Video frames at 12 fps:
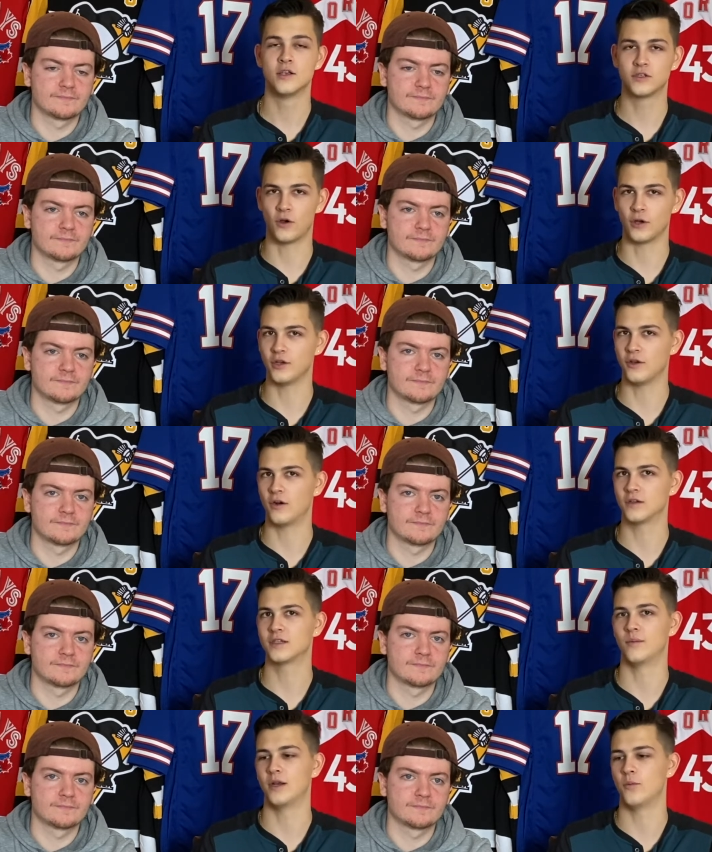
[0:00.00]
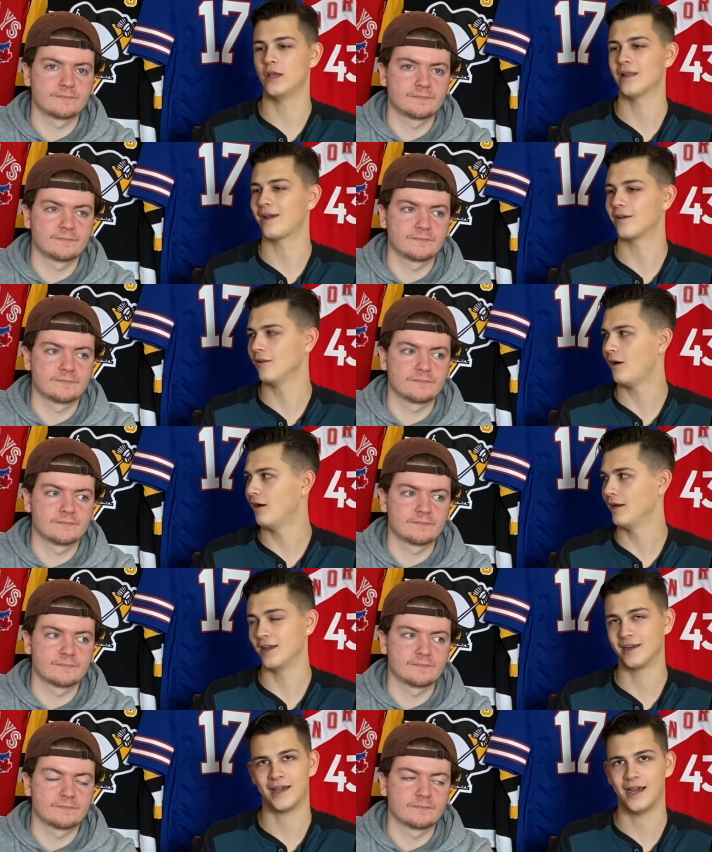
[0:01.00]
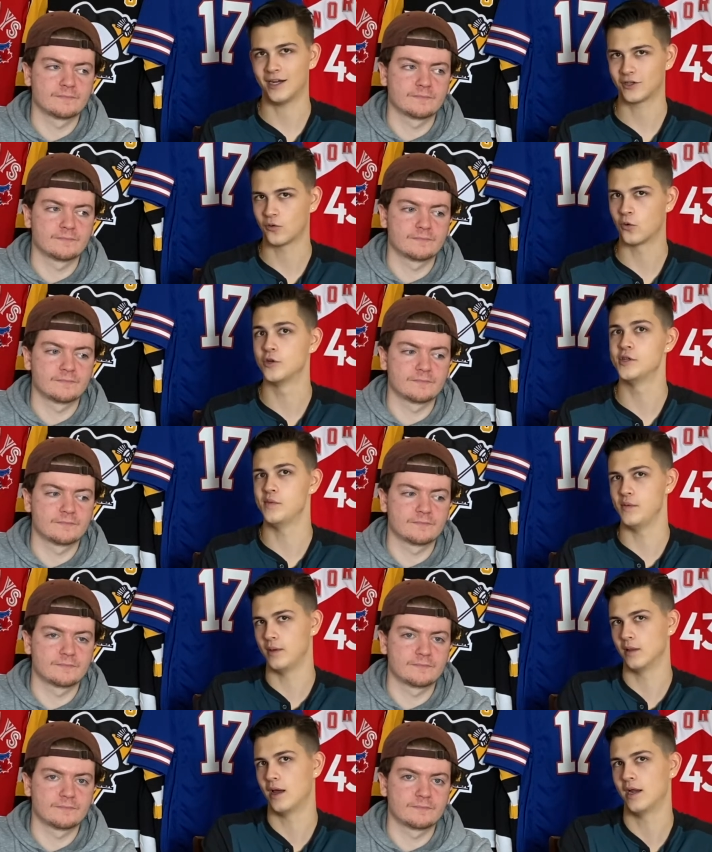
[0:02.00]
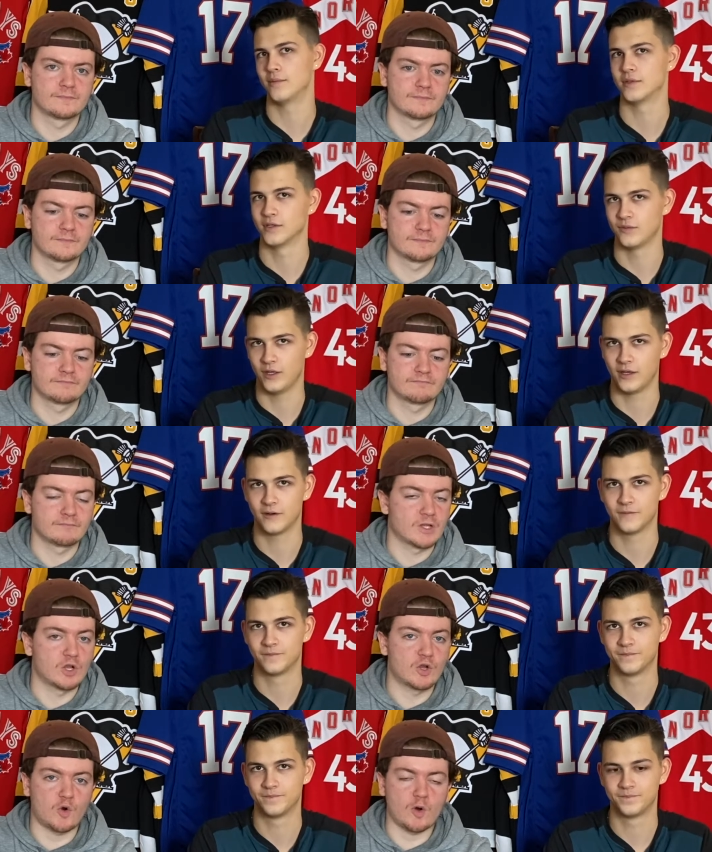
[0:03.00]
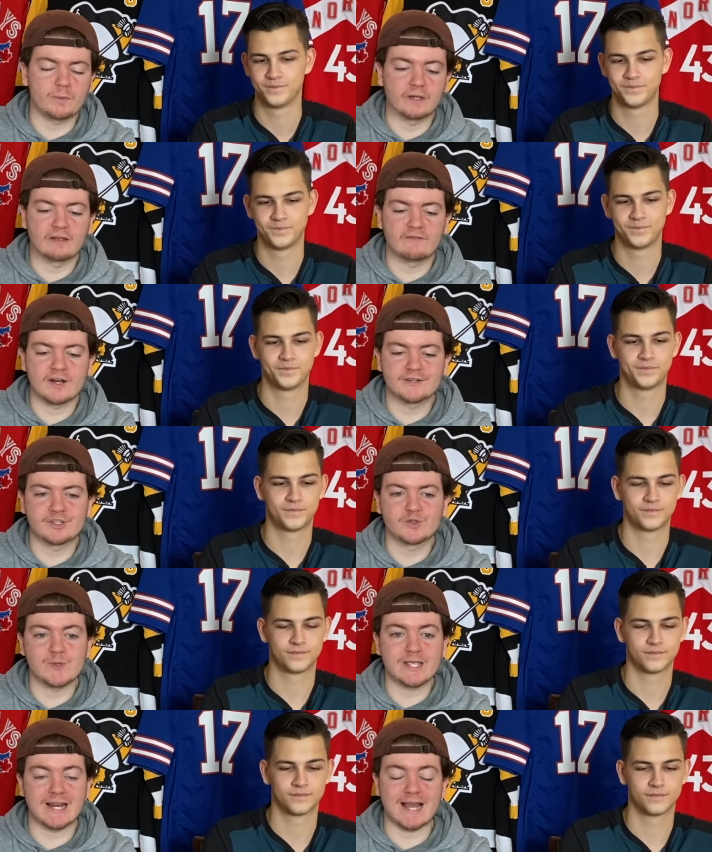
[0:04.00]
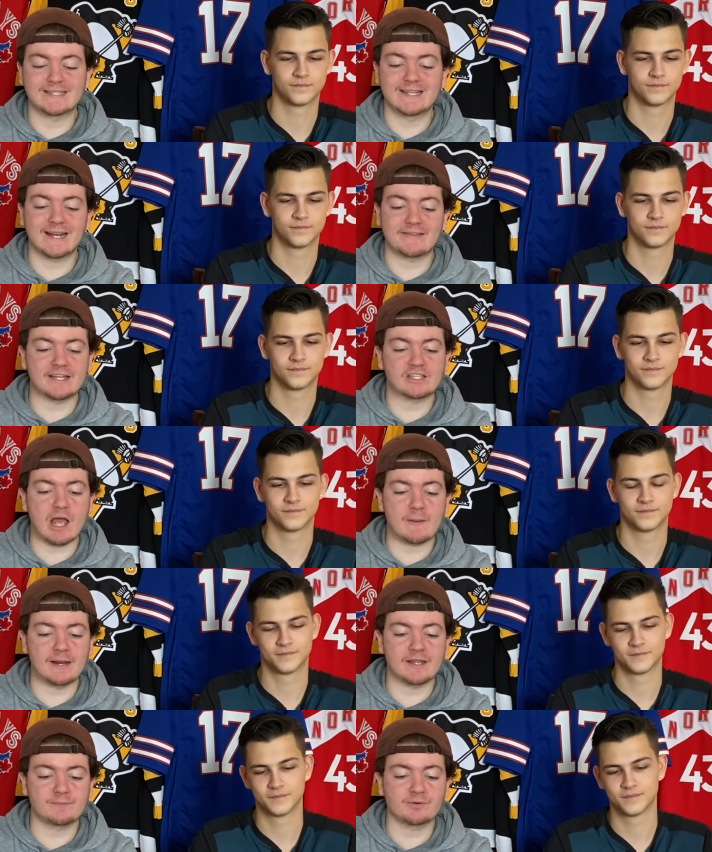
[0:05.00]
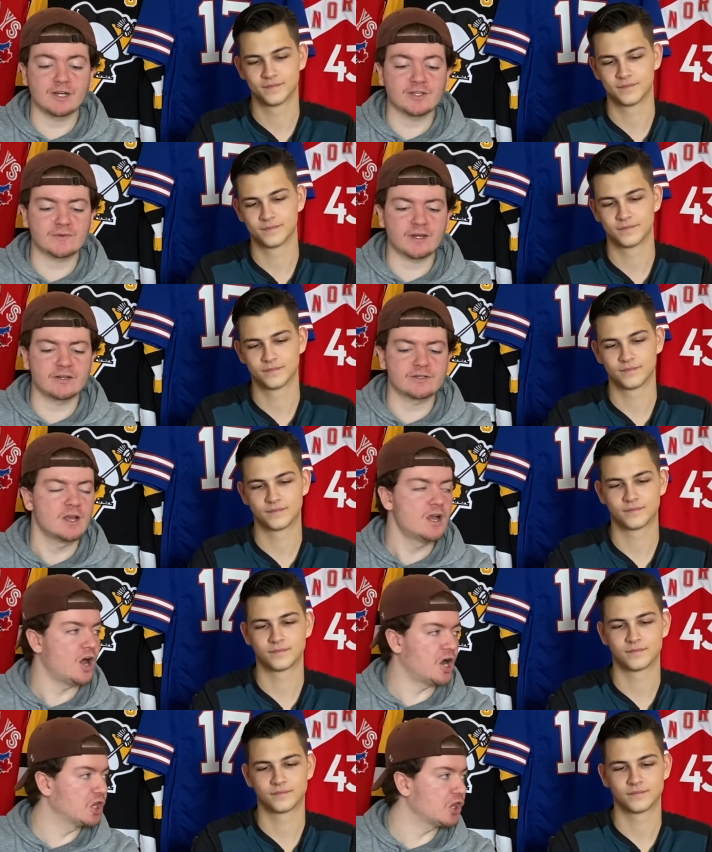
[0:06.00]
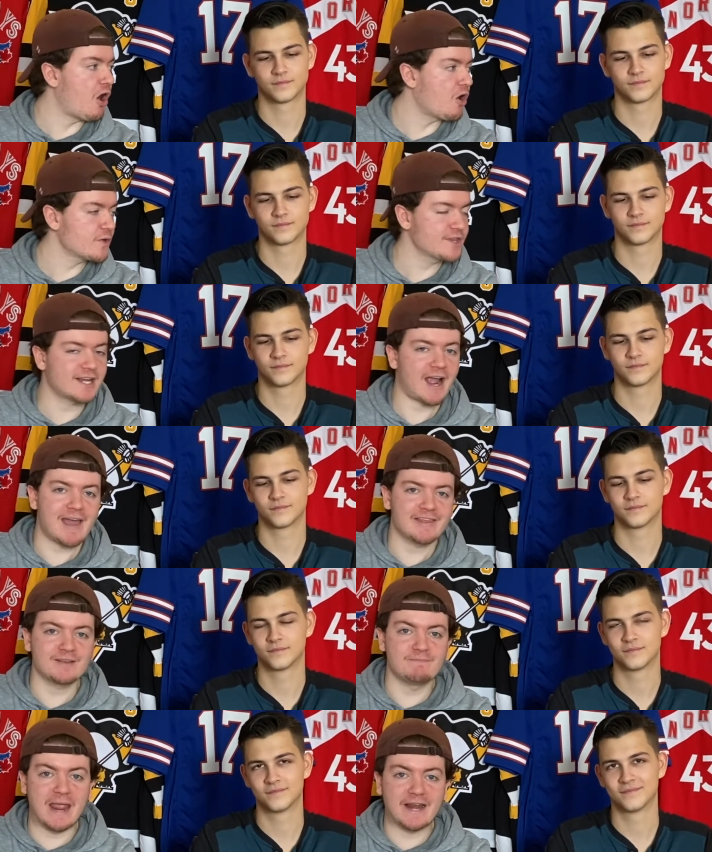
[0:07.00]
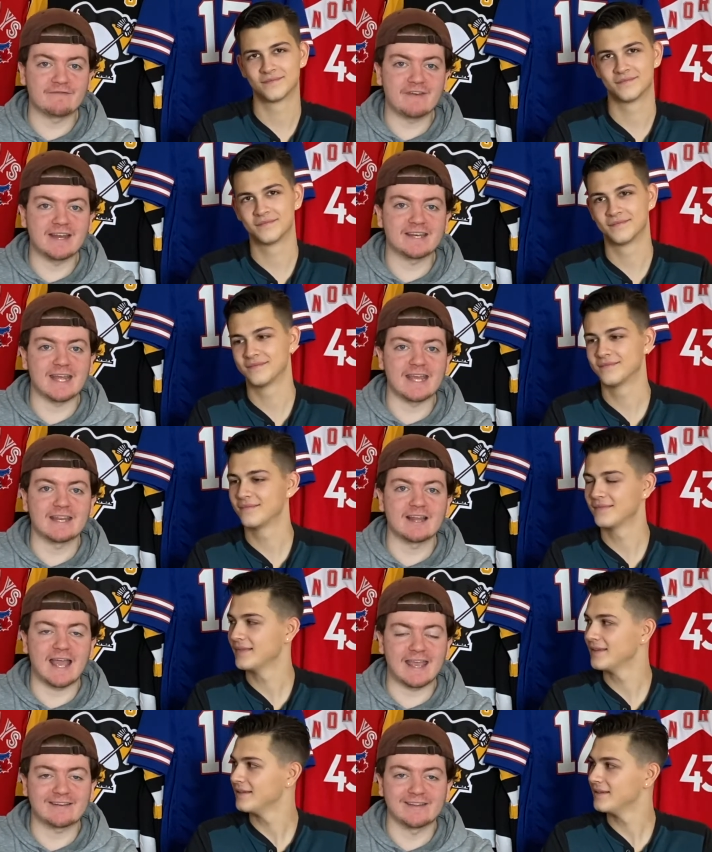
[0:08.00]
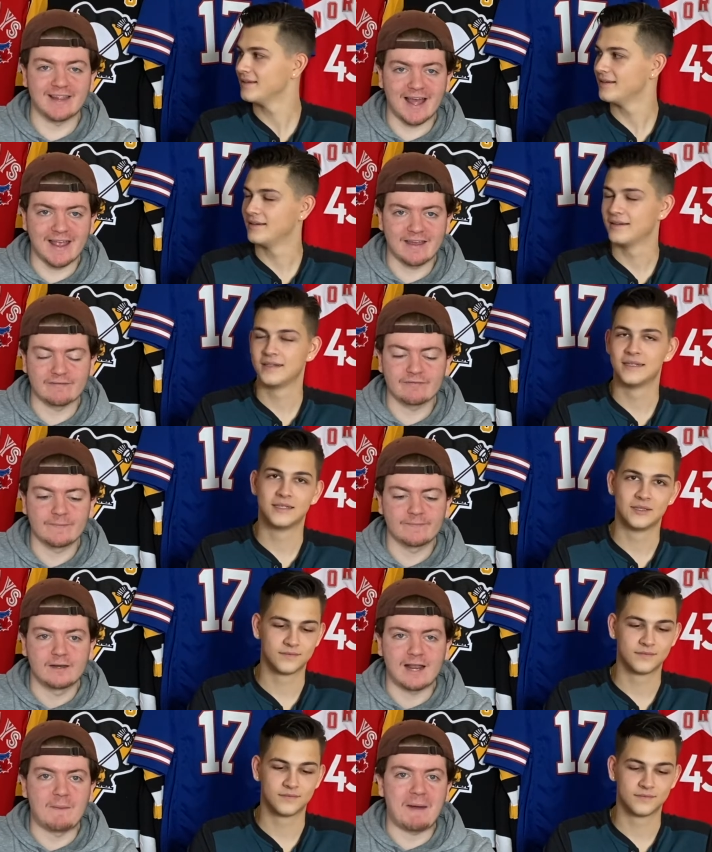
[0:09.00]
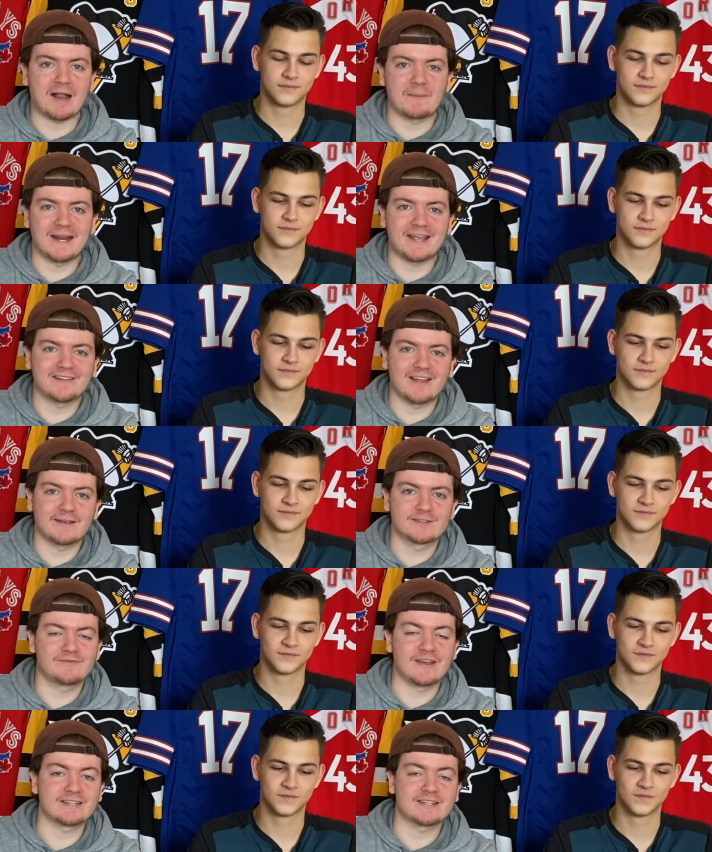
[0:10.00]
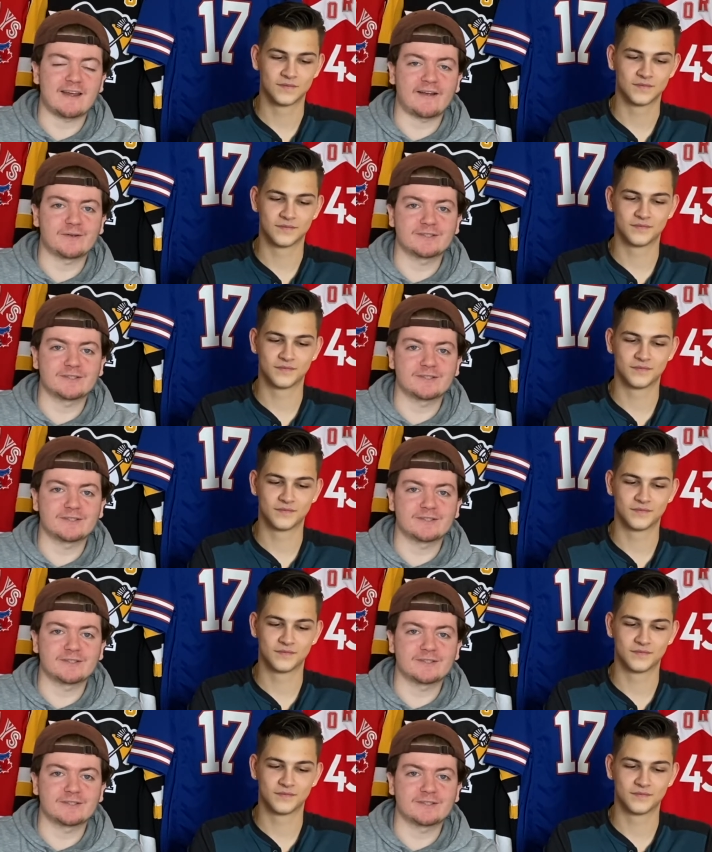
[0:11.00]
Speaker 1: Song Yadong, somebody we like a lot in cash or G P P lineups this week. Core play of ours this weekend, sitting at that
Speaker 2: top end of the price range, along with the guy in the main event in Ankalaev. Now, Magomed Ankalaev is facing Thiago